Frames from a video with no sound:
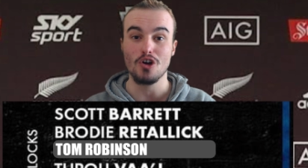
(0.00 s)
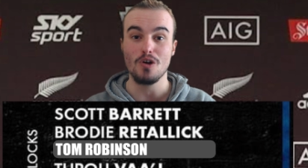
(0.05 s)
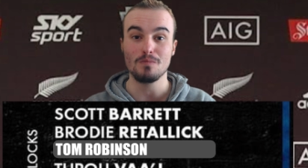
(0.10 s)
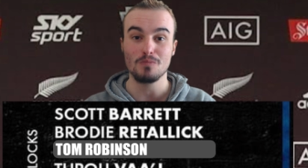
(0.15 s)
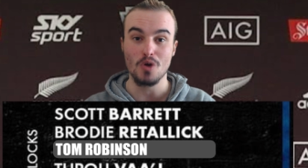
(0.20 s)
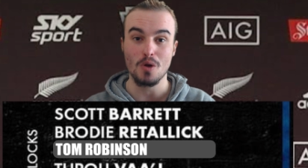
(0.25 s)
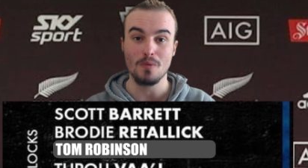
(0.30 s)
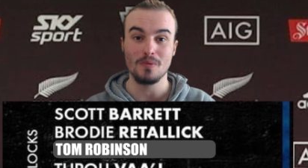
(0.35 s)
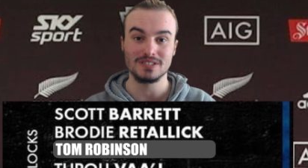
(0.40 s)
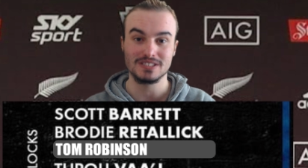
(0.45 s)

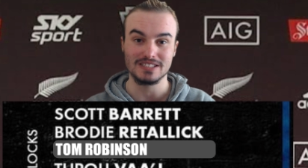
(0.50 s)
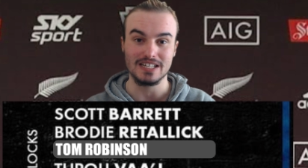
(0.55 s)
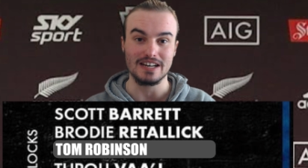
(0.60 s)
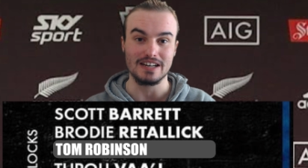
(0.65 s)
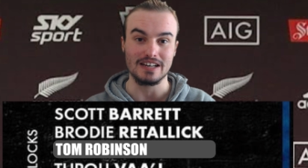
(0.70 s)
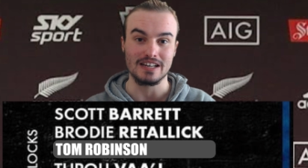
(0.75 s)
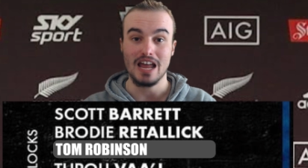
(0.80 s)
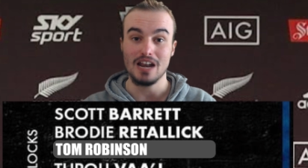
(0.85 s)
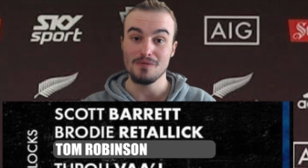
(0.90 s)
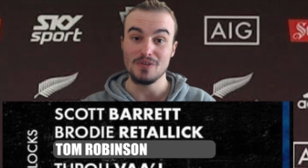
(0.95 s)
Tom
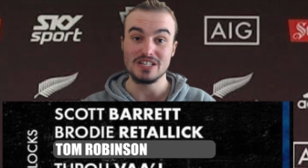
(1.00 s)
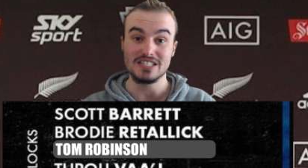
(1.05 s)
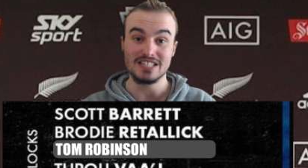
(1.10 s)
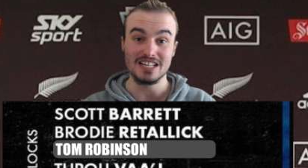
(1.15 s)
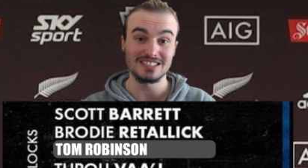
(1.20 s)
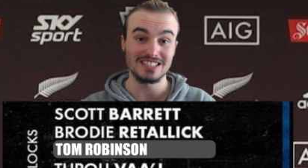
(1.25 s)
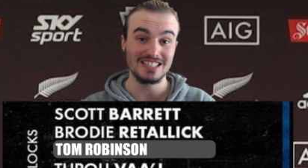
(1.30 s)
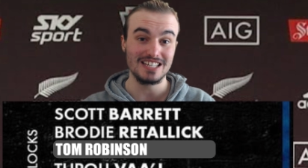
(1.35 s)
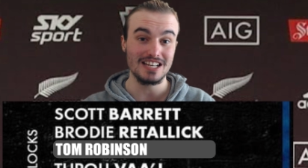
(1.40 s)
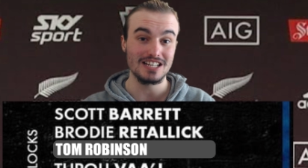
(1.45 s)
Robinson. And if he
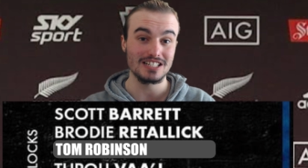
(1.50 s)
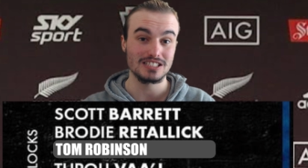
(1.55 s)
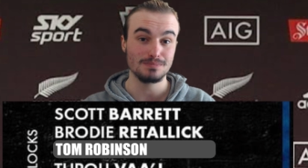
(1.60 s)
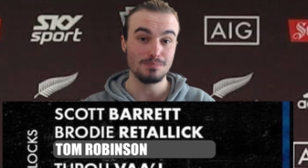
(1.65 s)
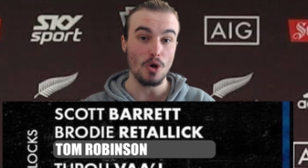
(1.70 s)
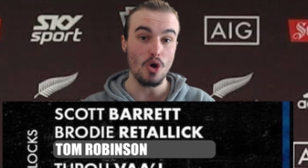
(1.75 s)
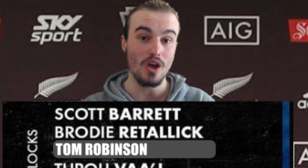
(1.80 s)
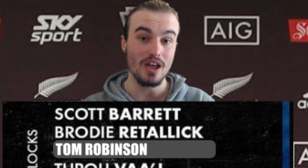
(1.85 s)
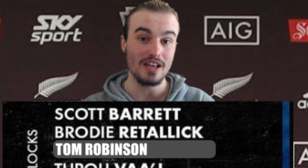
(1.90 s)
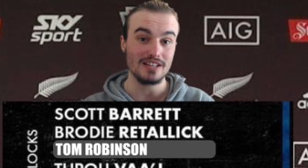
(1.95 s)
doesn't get a
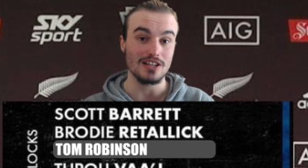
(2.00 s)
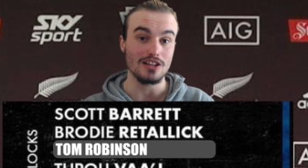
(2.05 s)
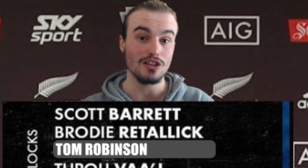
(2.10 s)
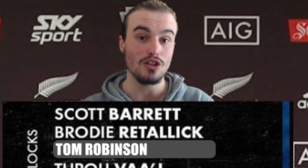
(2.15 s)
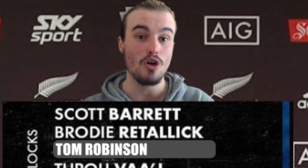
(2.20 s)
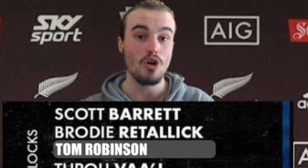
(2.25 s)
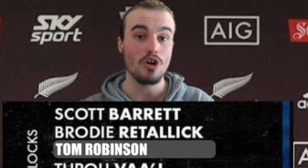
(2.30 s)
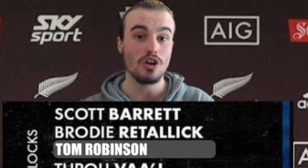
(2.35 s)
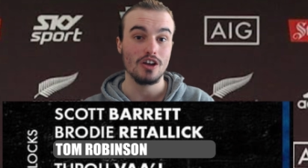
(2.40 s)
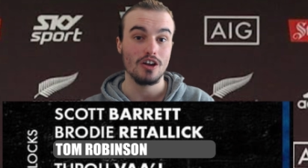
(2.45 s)
spot as a
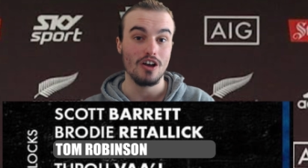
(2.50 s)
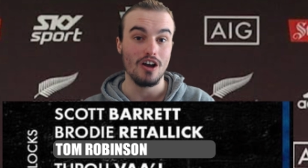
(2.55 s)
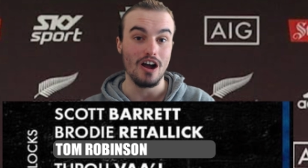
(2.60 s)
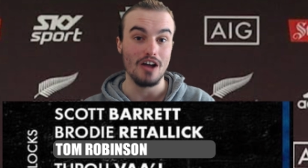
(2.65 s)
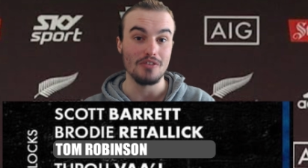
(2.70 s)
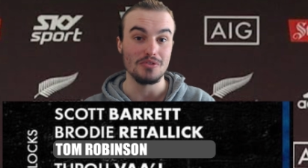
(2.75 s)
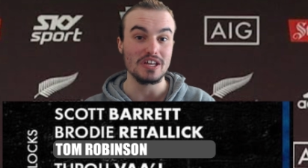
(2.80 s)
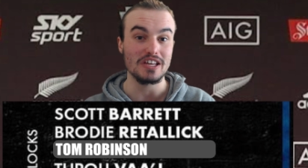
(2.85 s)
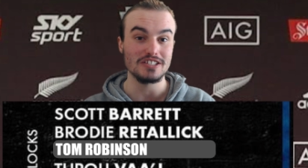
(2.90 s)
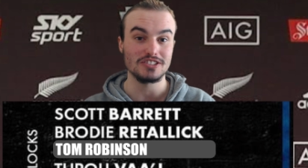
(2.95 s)
lock, I
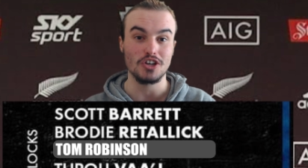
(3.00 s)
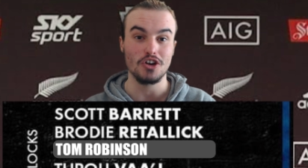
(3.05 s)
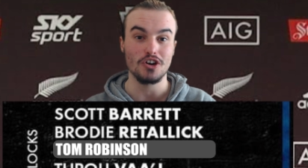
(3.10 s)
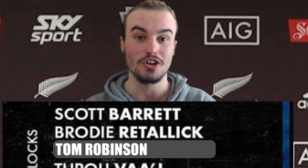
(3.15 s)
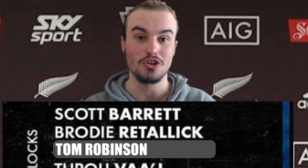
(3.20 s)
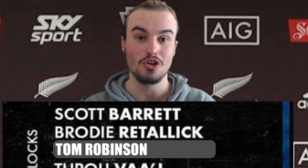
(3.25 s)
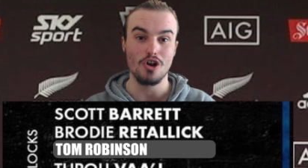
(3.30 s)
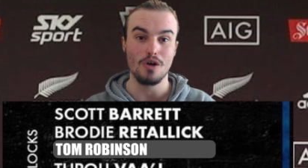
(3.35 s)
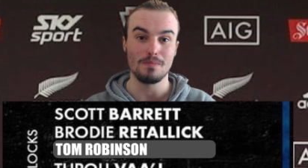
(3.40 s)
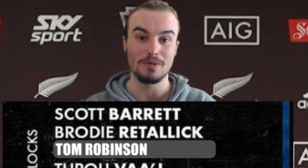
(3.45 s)
think he's got a
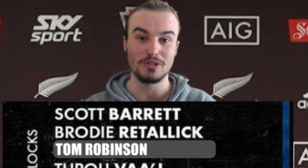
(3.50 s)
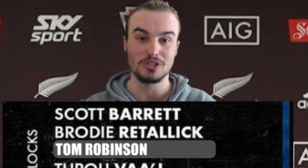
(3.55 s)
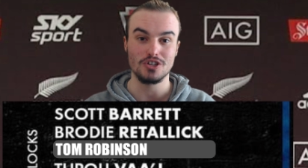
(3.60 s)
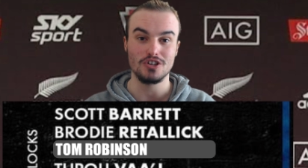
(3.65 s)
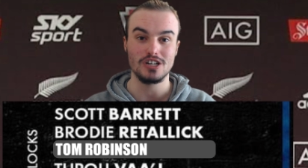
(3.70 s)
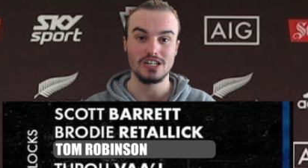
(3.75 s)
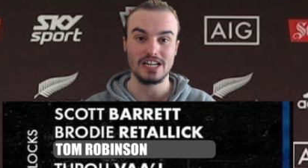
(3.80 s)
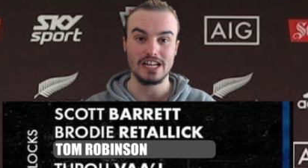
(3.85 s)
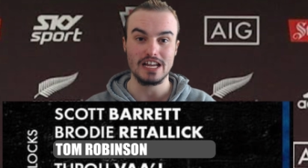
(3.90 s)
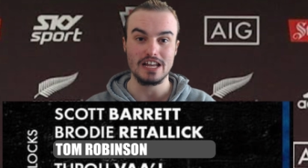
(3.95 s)
good
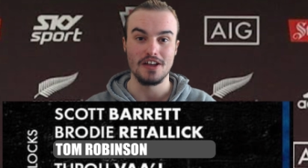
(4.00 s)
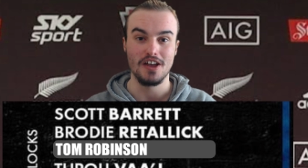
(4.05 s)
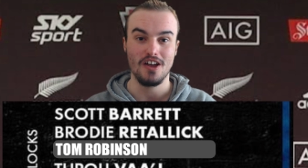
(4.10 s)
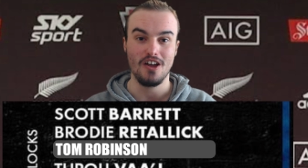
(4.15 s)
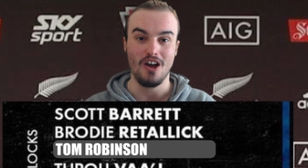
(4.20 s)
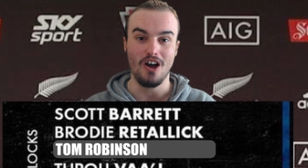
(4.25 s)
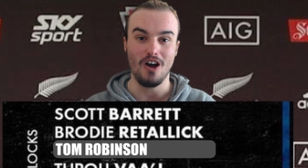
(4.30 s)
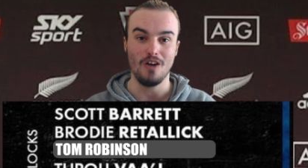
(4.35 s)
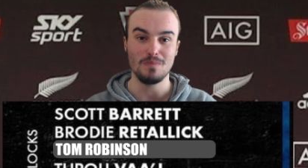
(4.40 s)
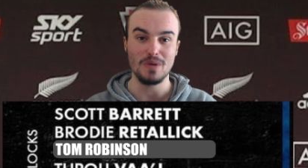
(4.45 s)
opportunity
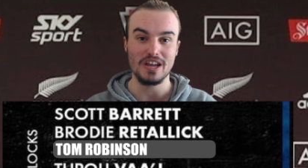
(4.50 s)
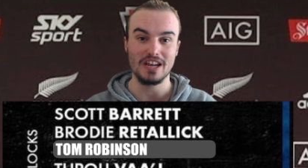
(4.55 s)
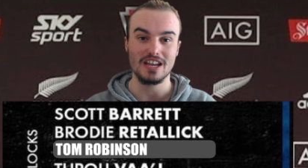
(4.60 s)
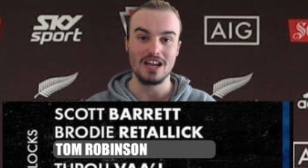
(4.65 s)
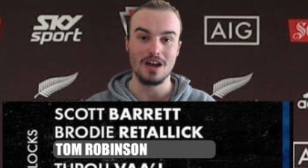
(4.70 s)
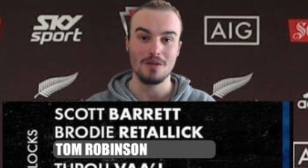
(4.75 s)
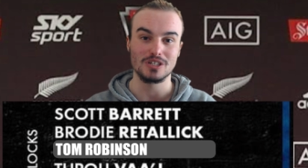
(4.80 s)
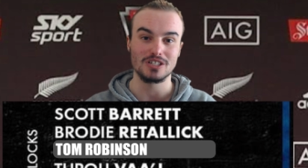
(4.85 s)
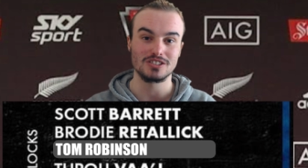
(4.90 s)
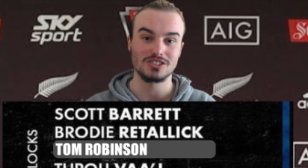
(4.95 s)
of being
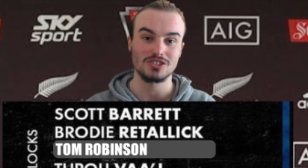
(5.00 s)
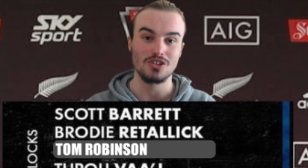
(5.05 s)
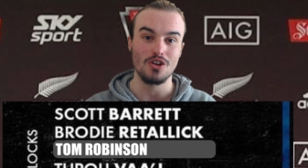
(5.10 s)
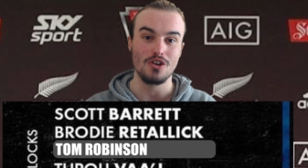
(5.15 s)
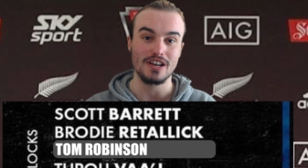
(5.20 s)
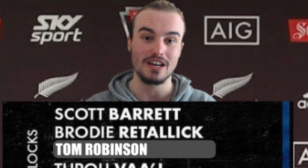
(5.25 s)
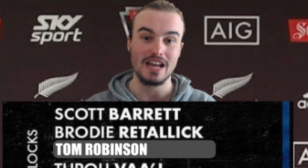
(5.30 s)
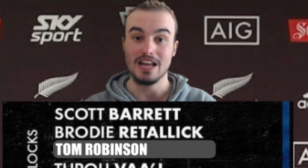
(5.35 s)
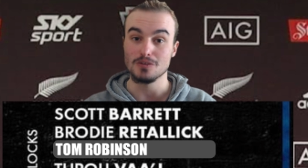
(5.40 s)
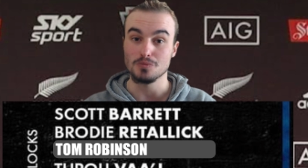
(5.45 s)
able to slot
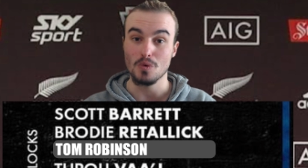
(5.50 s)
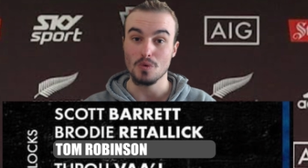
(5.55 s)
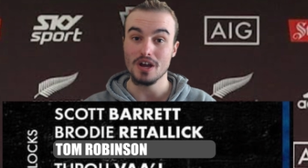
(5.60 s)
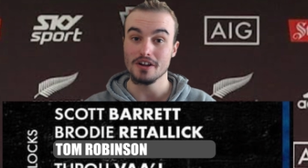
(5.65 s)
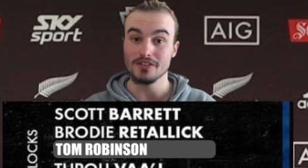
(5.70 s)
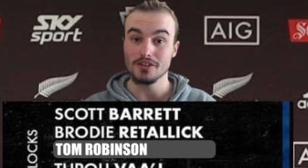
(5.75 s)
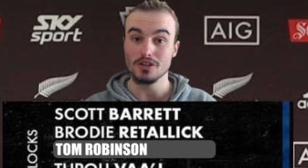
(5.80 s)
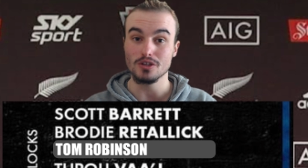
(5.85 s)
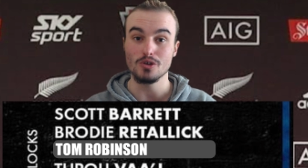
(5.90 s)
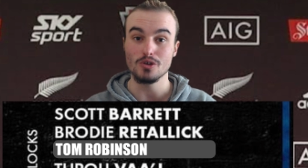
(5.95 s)
in as one
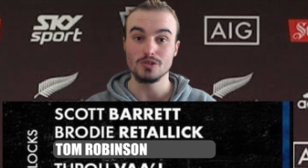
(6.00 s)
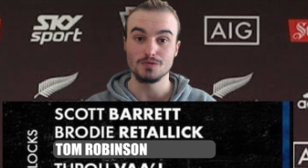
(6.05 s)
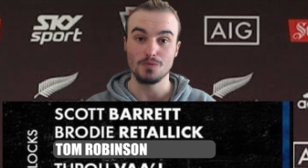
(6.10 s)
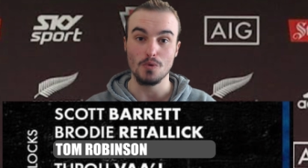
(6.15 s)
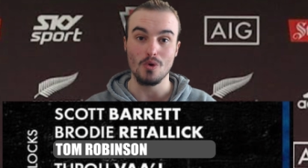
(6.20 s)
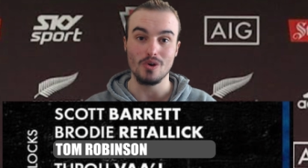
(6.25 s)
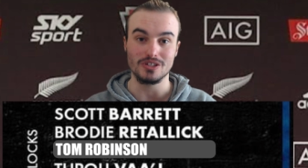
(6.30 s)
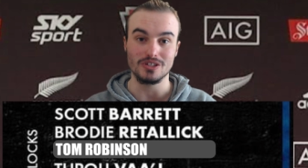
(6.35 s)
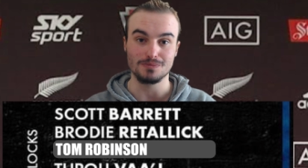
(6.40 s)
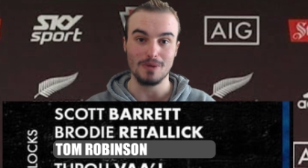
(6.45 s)
of the loose forwards.